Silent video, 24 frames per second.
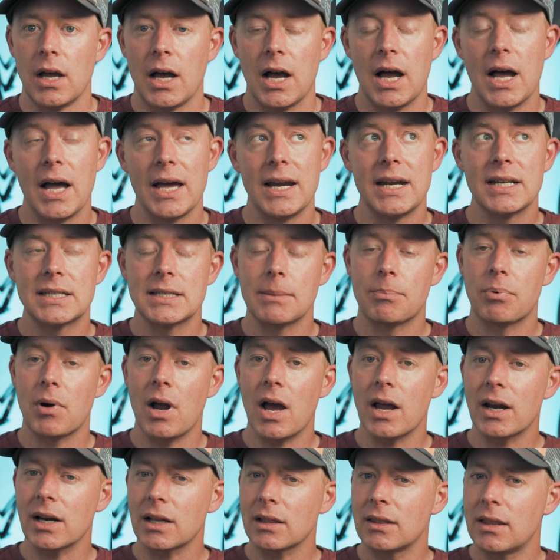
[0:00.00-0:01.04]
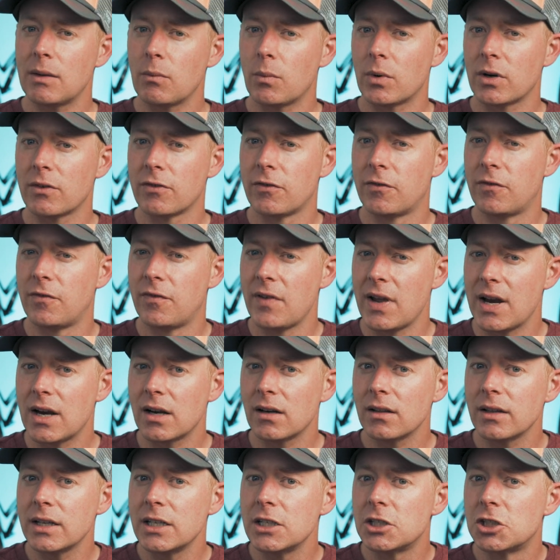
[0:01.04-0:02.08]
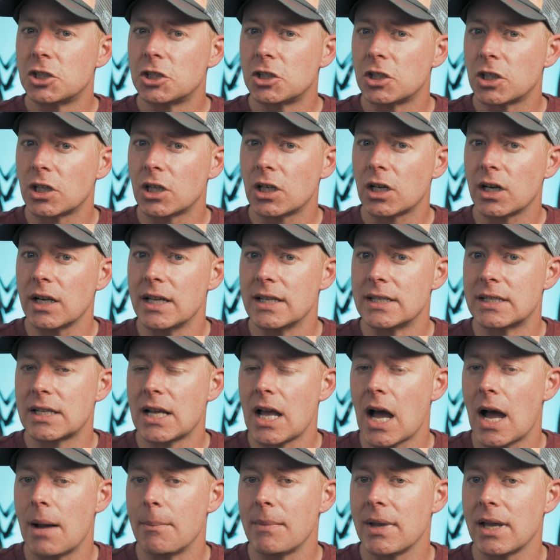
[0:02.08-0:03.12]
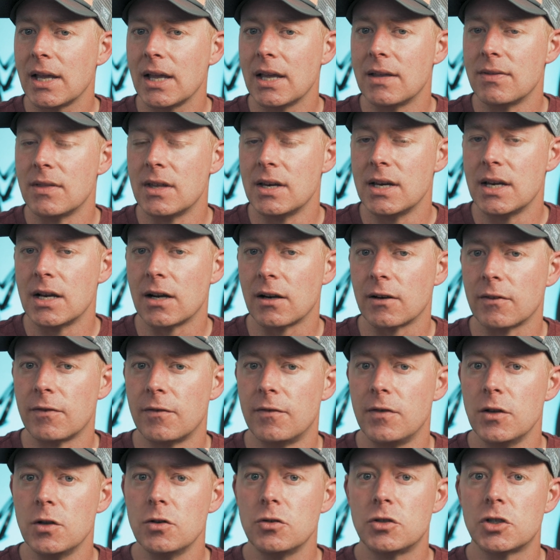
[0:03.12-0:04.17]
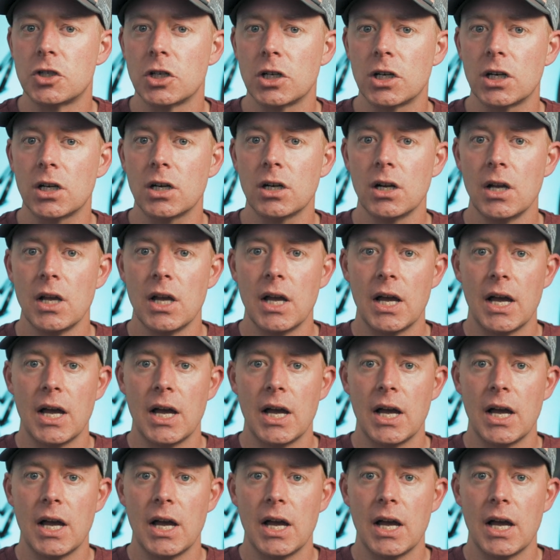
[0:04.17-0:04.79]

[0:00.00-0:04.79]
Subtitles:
And it's a product that we're fairly sure is coming in the near future.